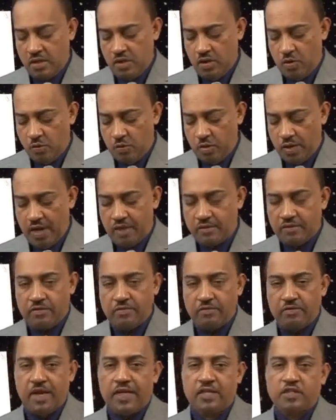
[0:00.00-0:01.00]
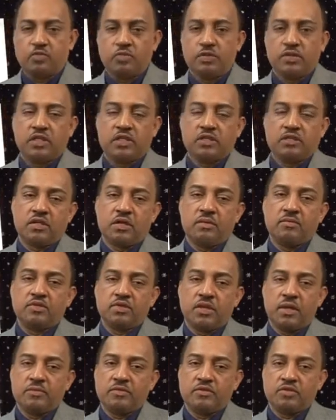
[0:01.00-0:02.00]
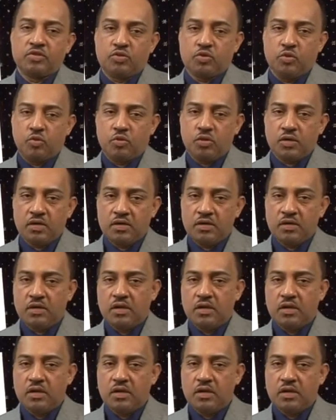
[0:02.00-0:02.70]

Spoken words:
We have the fats, which are sometimes stored.